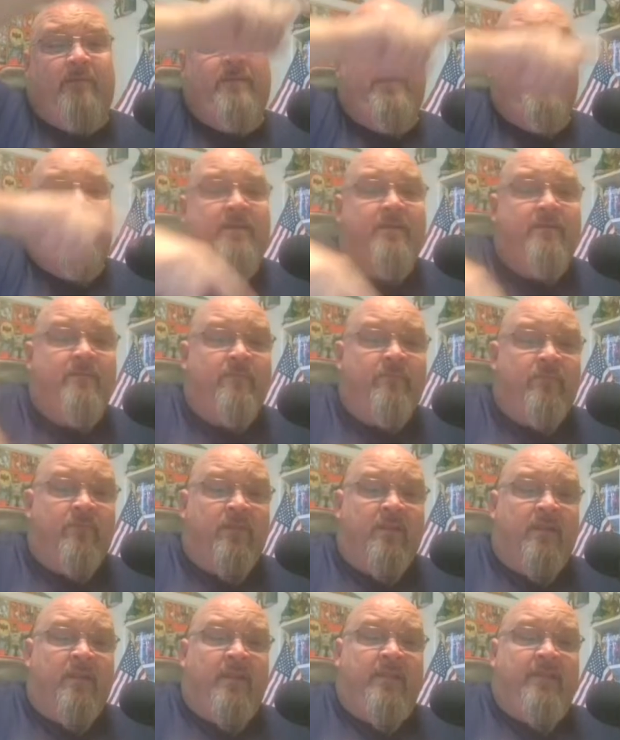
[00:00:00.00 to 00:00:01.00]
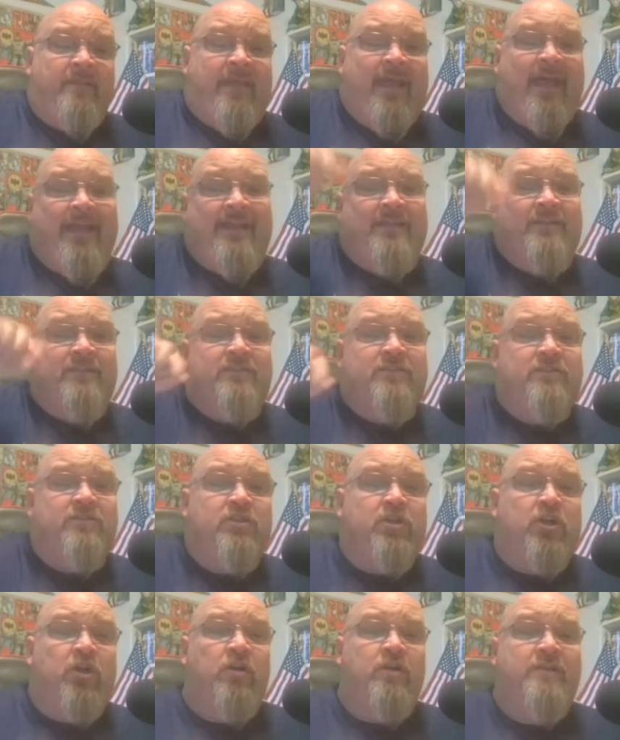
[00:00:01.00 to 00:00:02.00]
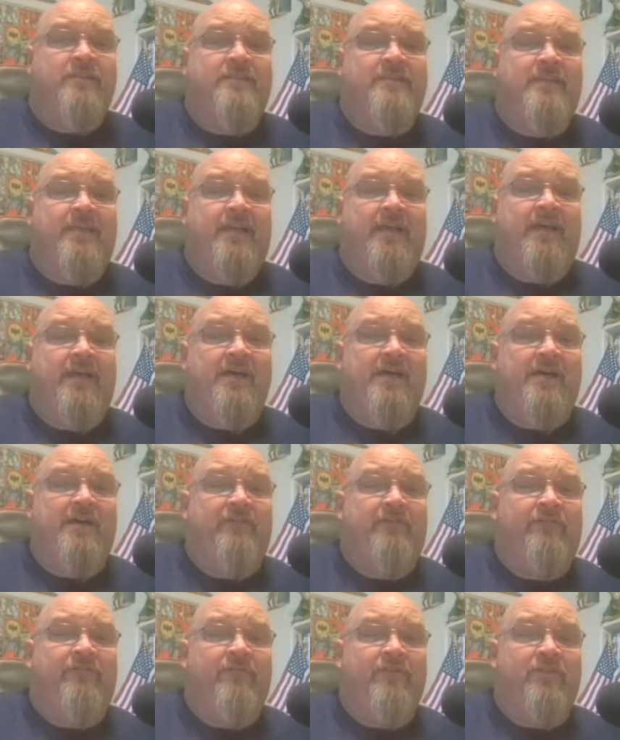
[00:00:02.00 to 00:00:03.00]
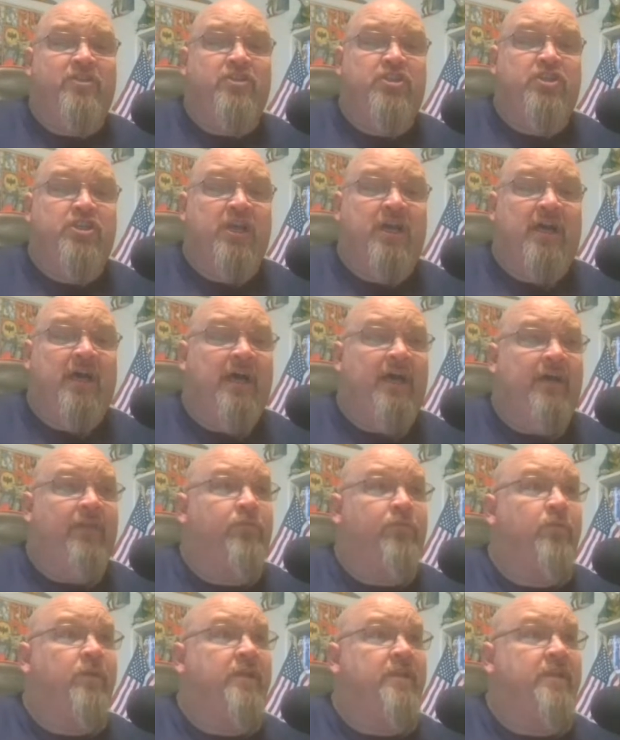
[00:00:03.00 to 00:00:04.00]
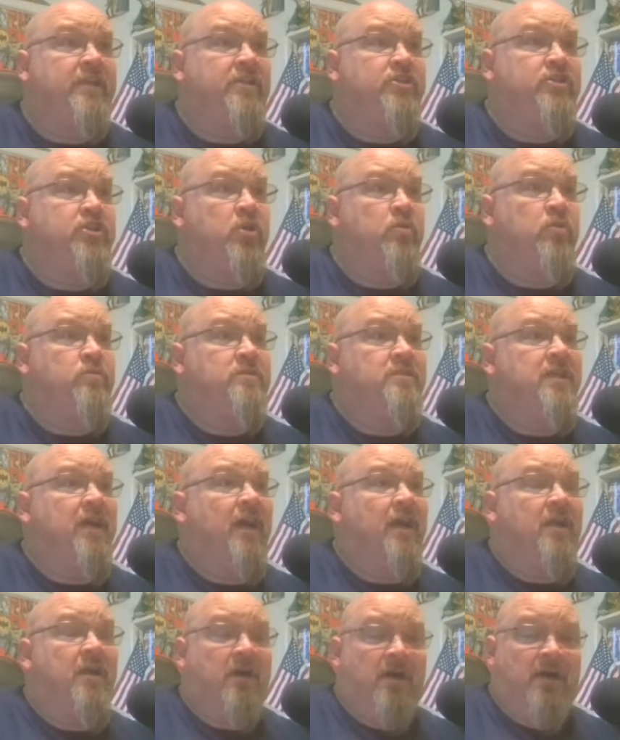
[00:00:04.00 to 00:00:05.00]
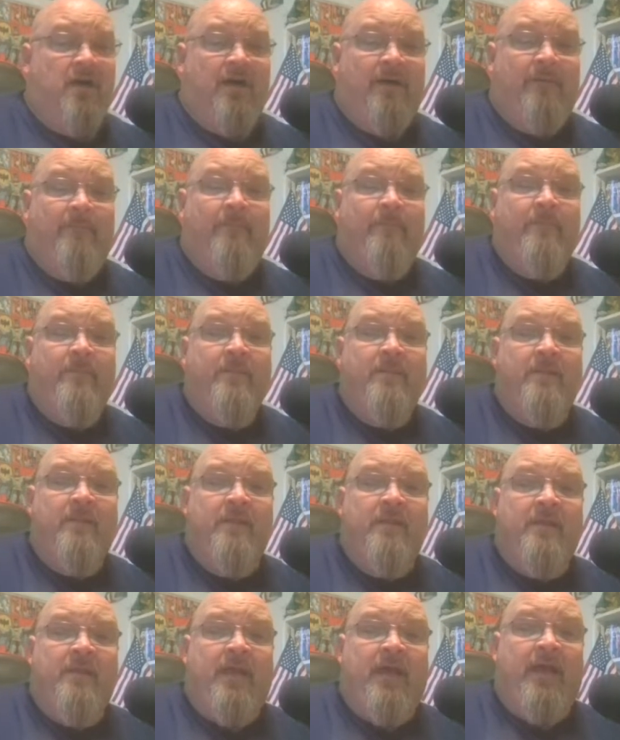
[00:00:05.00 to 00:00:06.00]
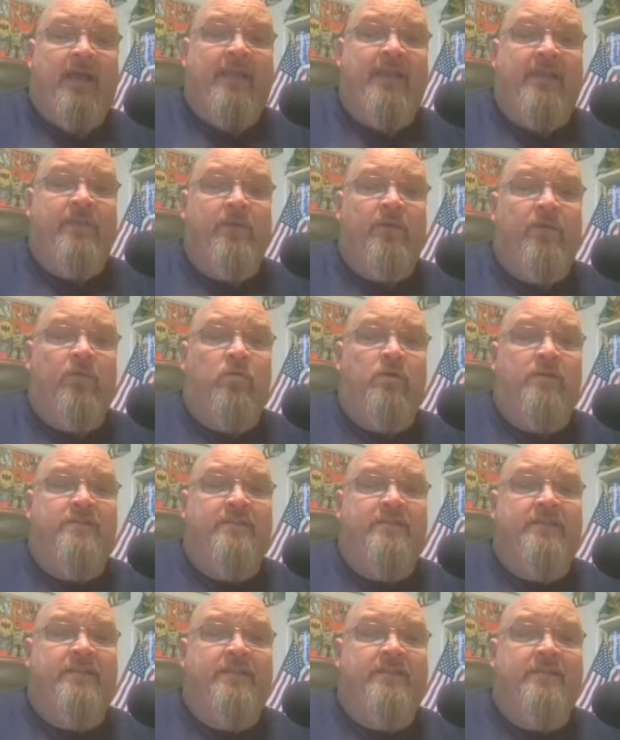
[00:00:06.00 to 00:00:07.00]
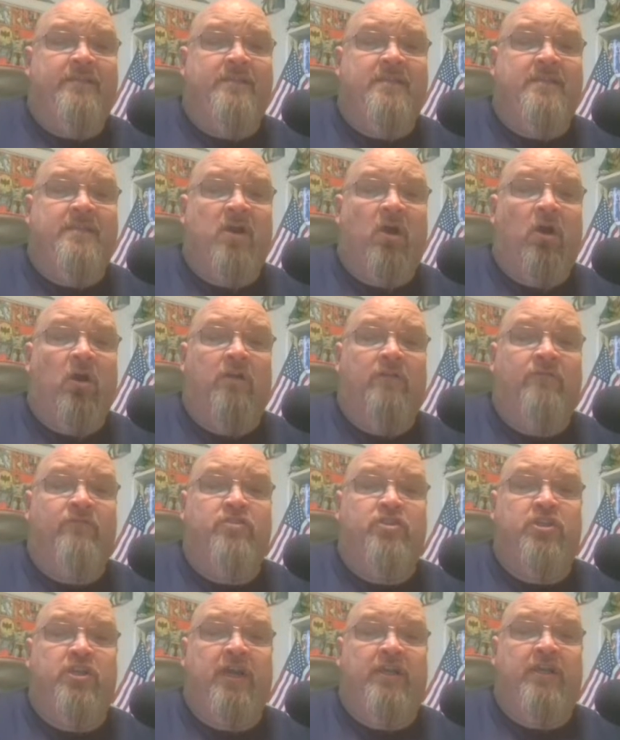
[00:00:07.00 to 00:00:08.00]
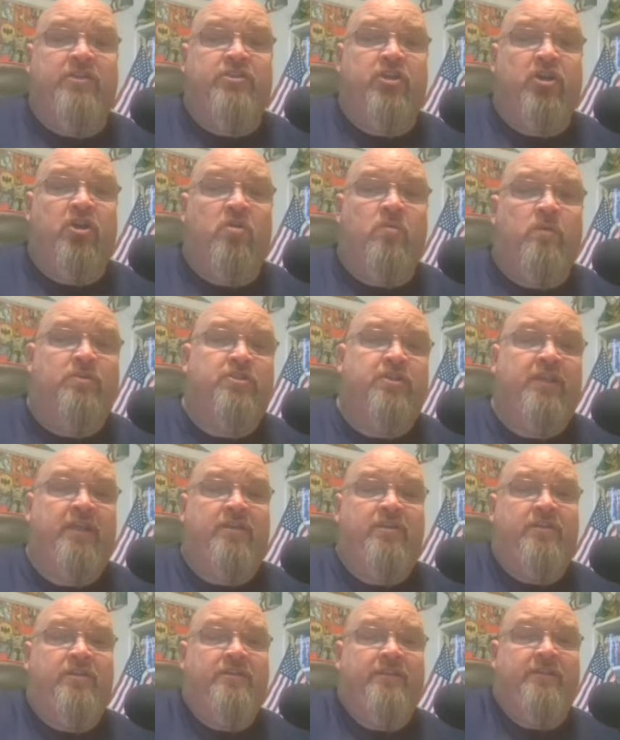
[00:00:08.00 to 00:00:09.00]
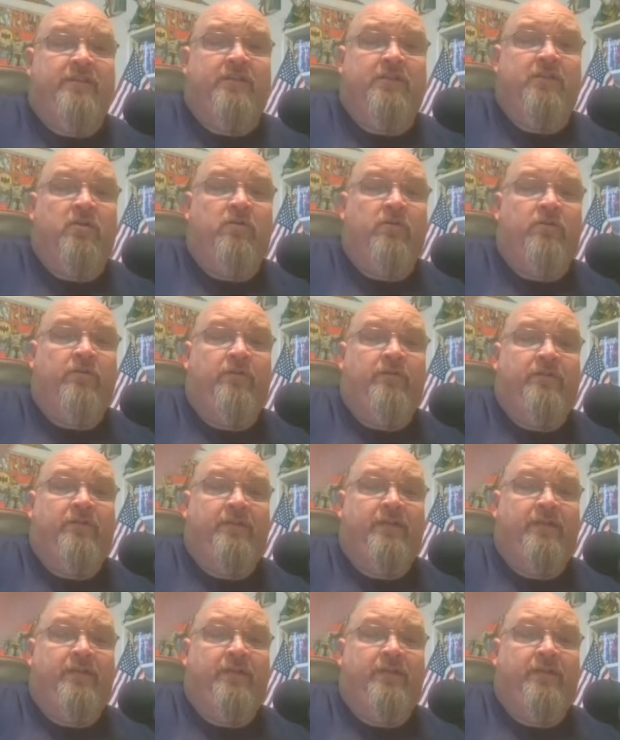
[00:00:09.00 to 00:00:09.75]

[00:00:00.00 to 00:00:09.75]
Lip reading: me, that is courtesy of 3djoes.com. Again, they're the ones that did the art of G.I. Joe, which, again, you can see the logo there at the